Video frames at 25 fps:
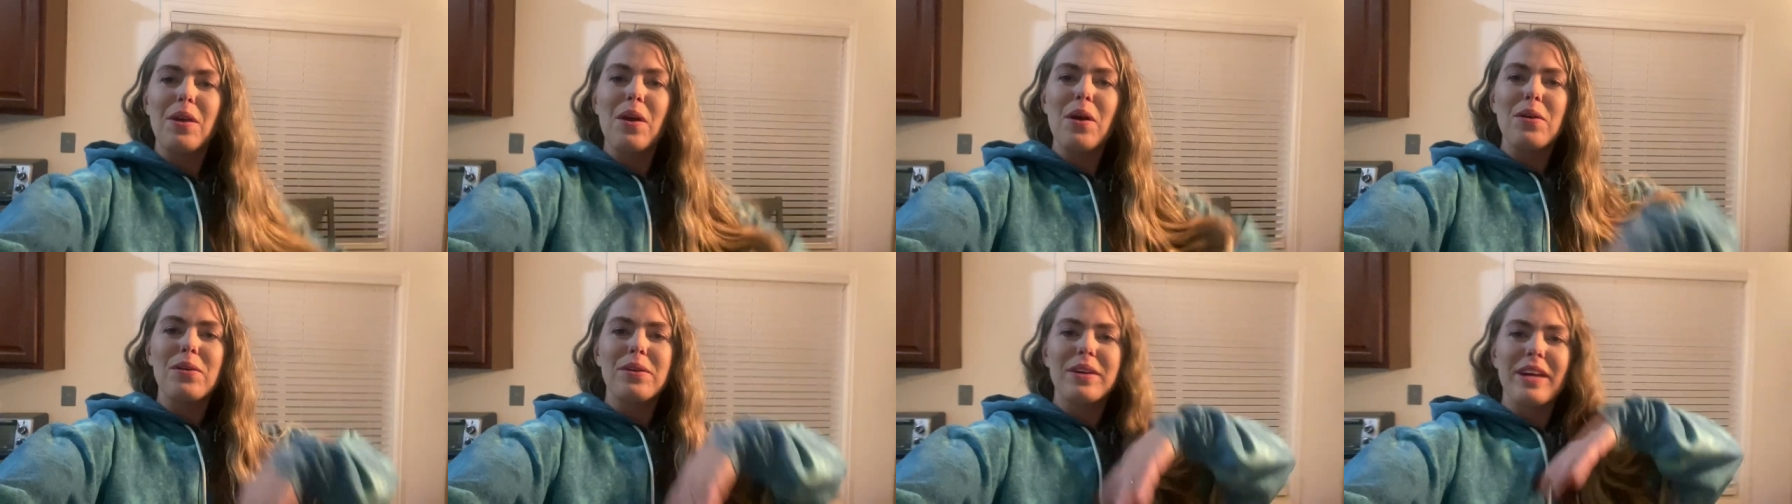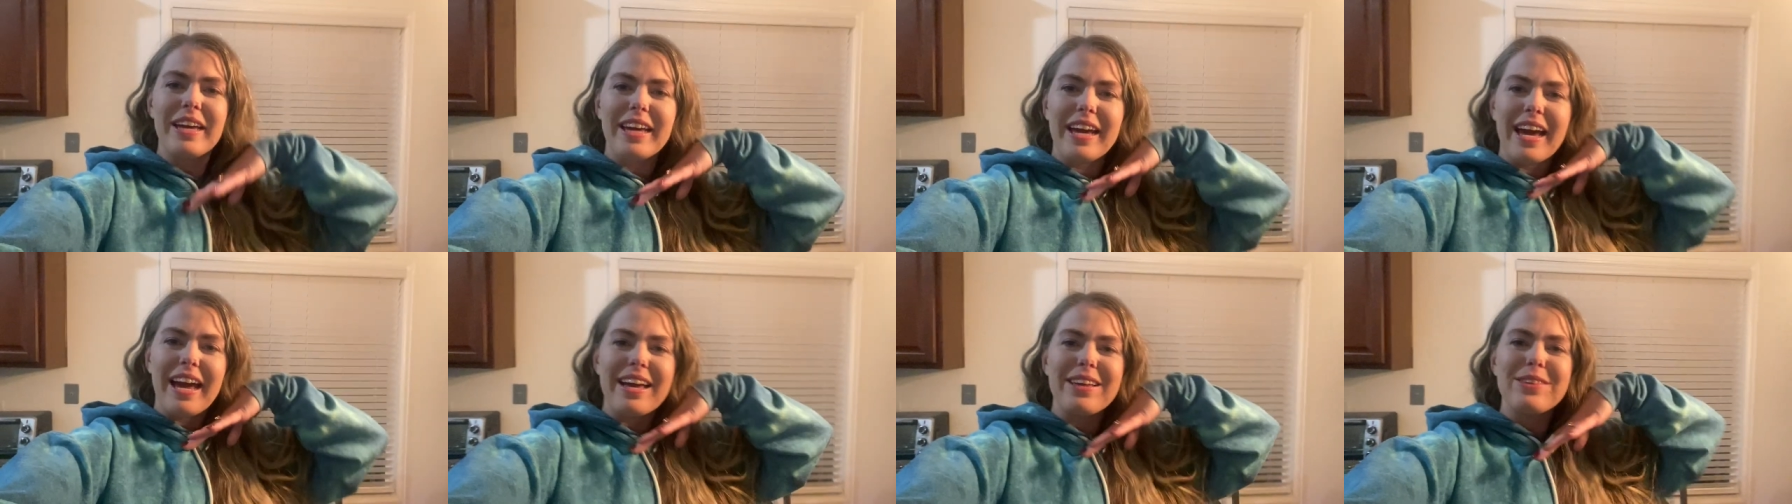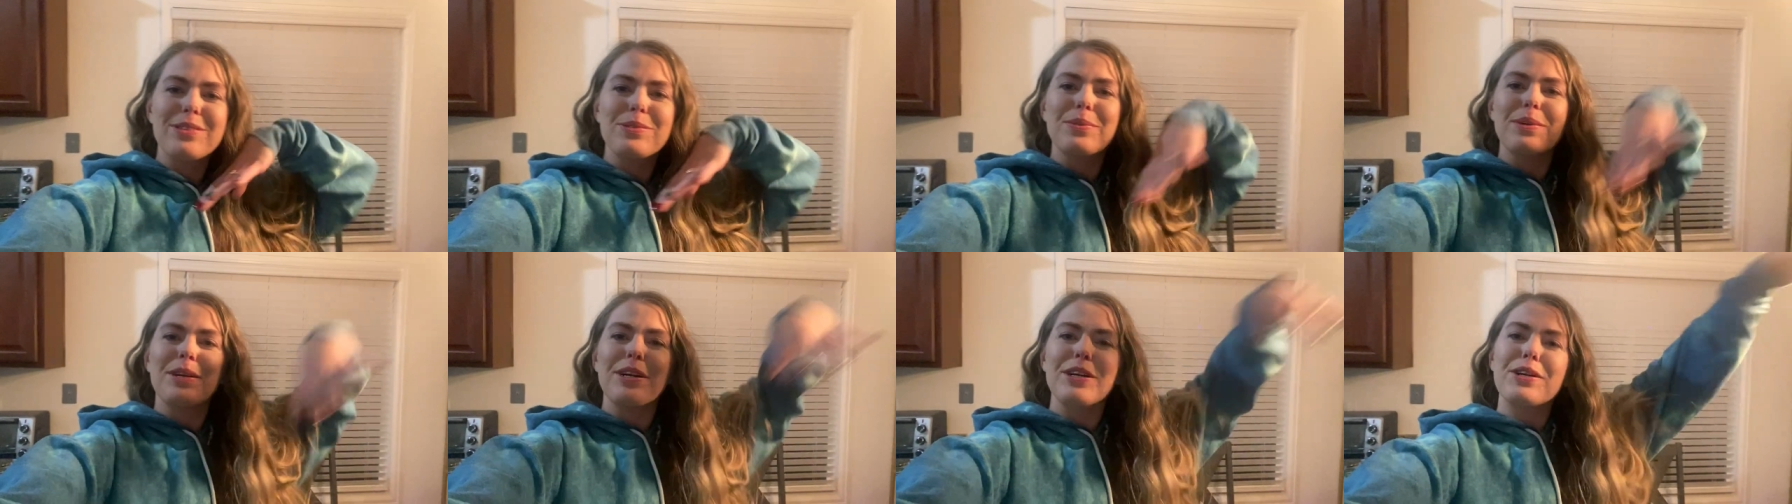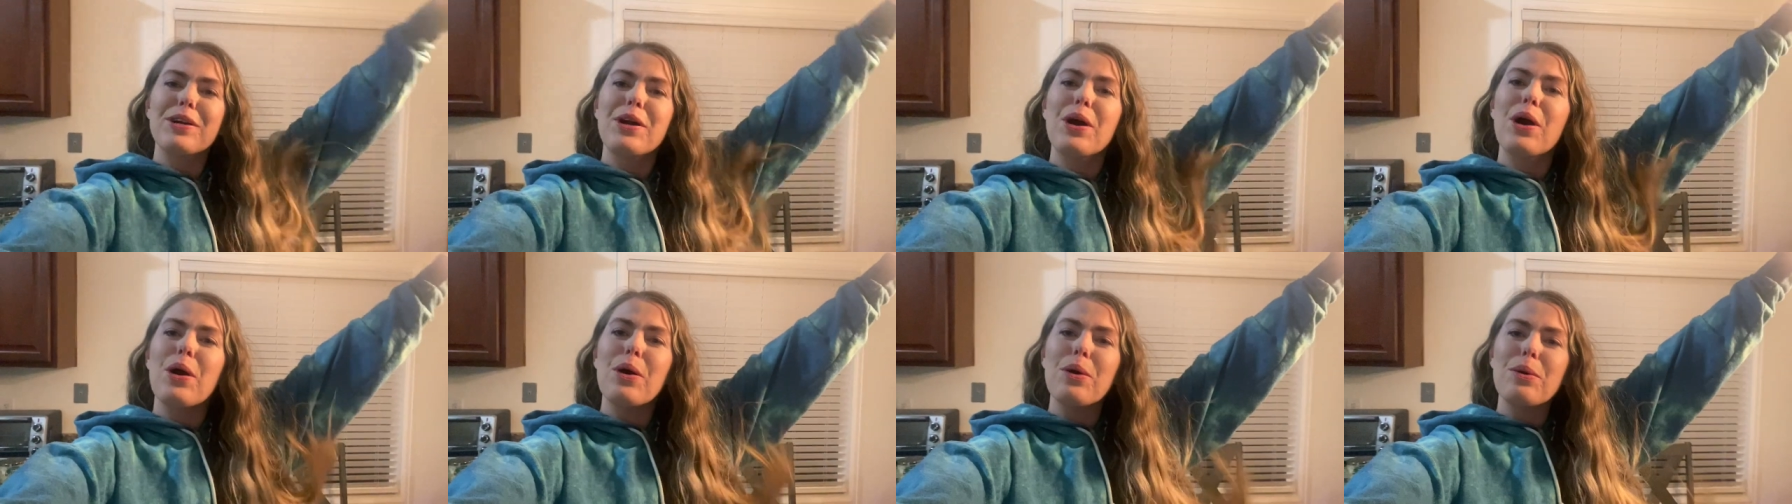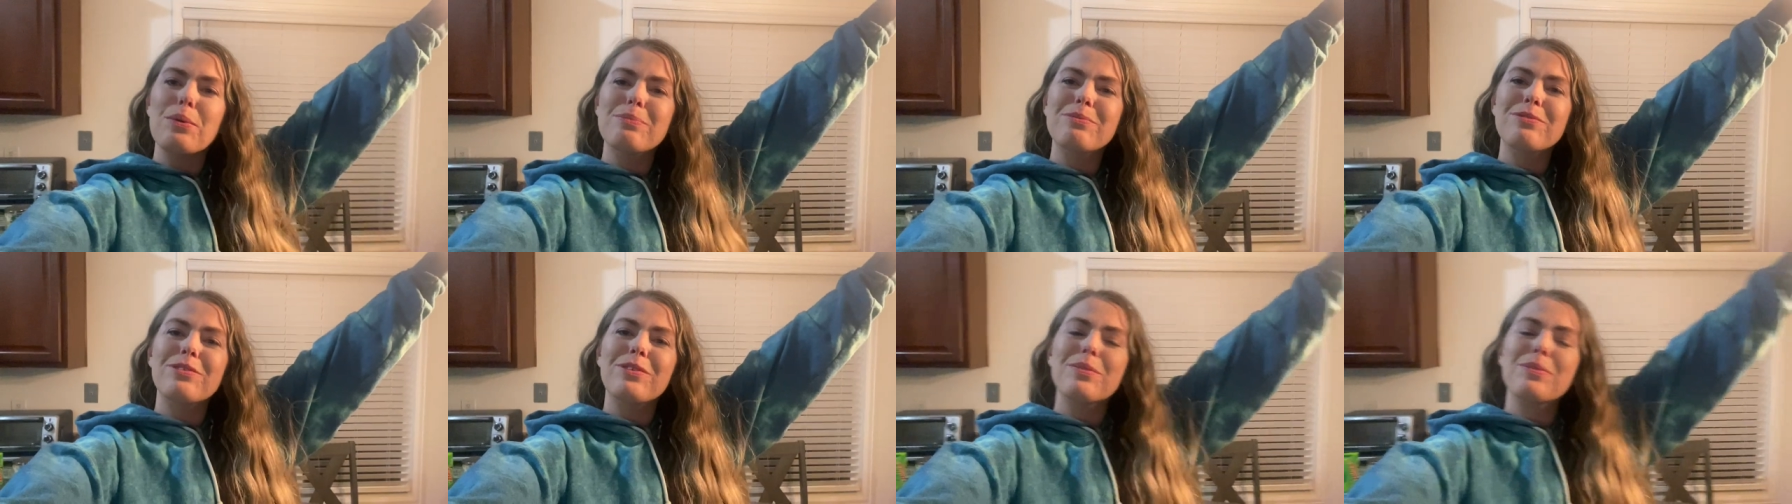Okay guys, we are
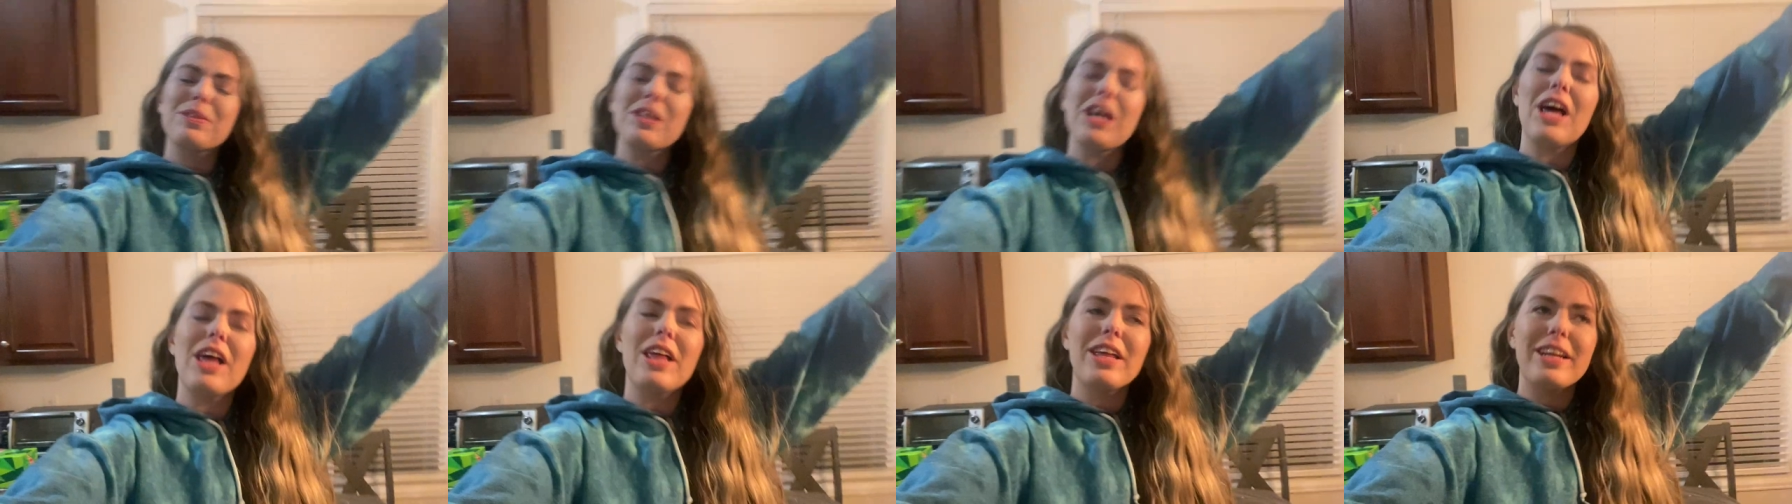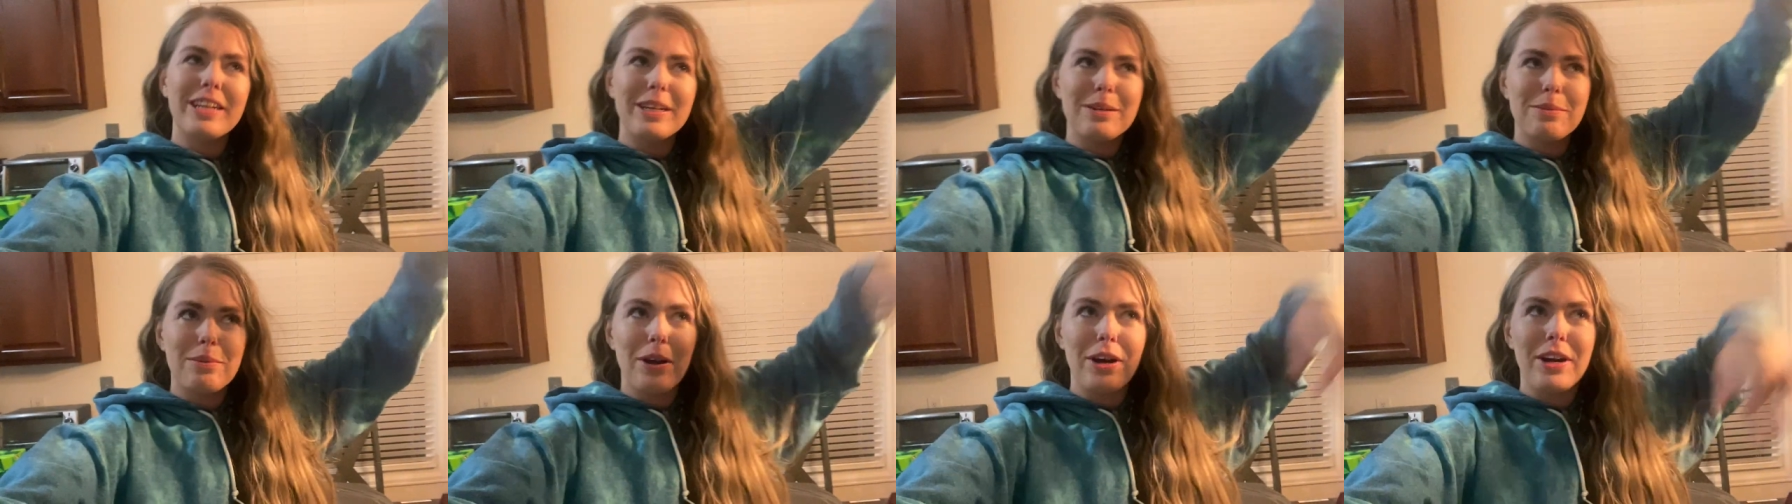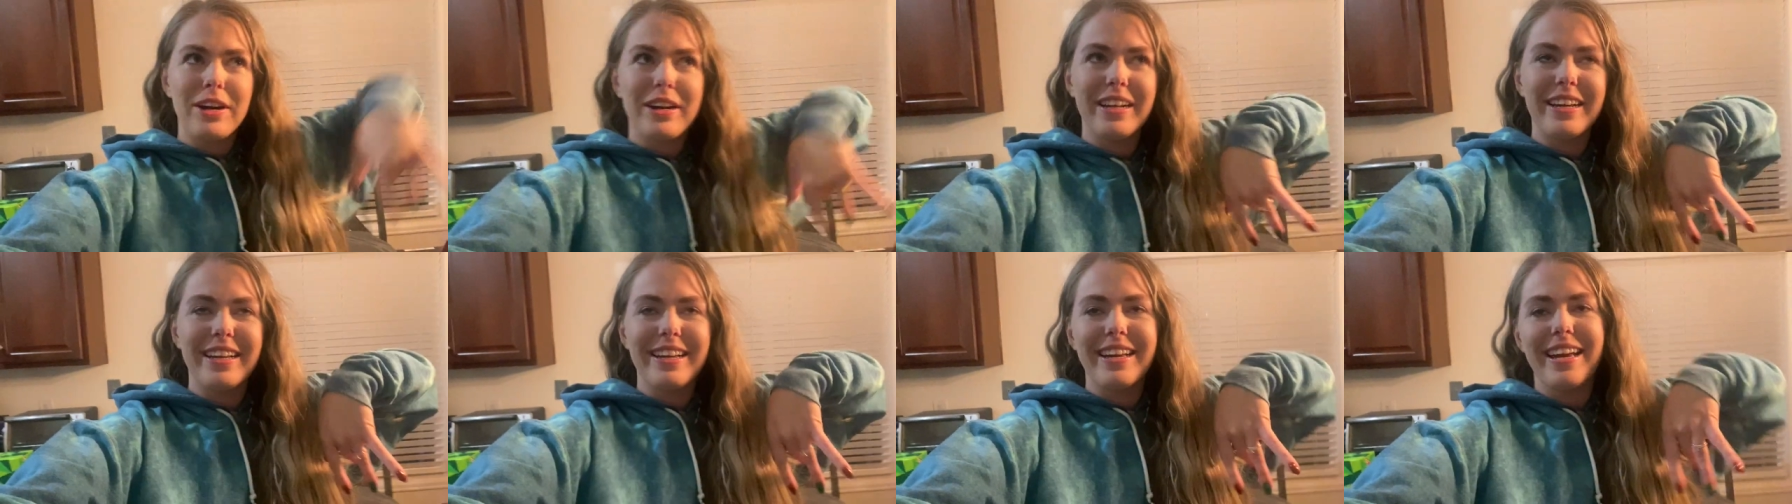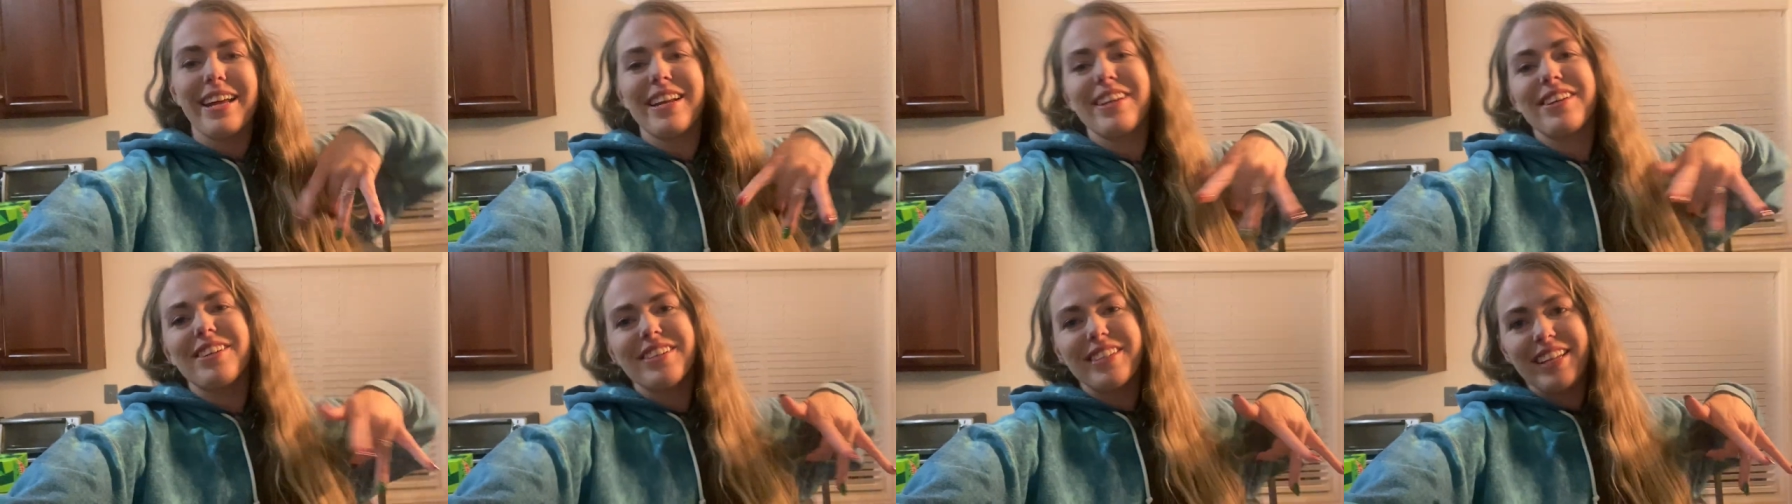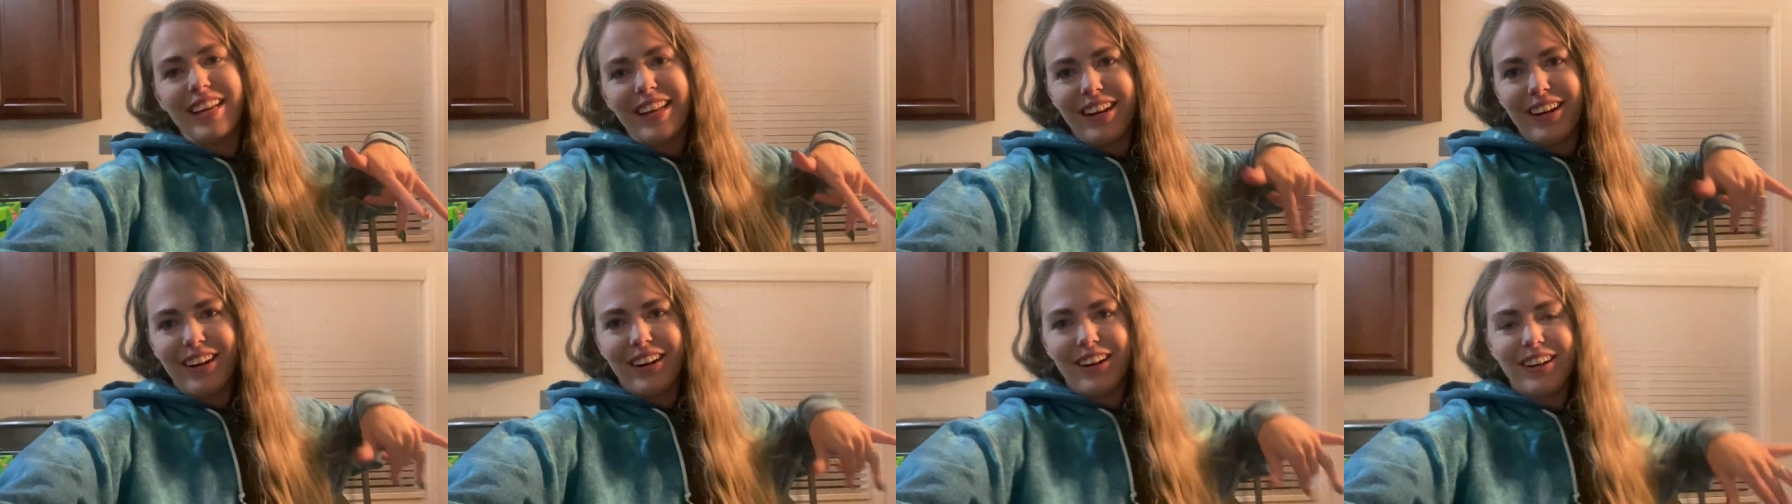home from the holiday party and our
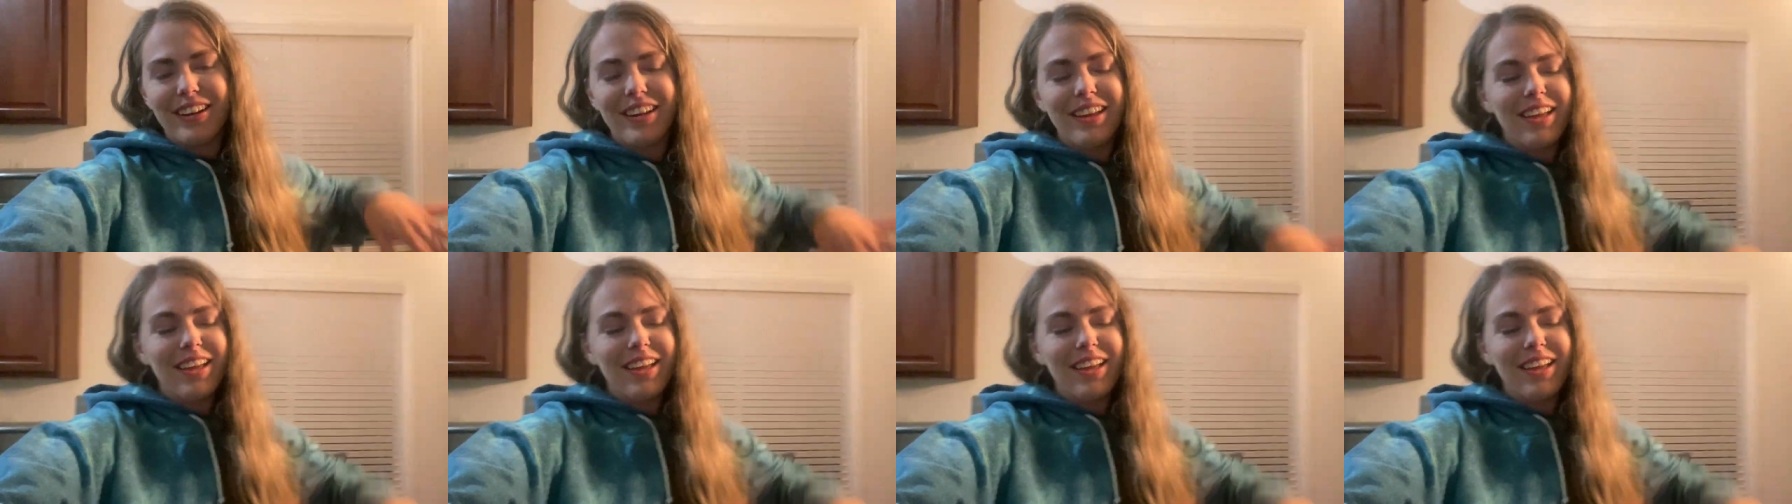dinner.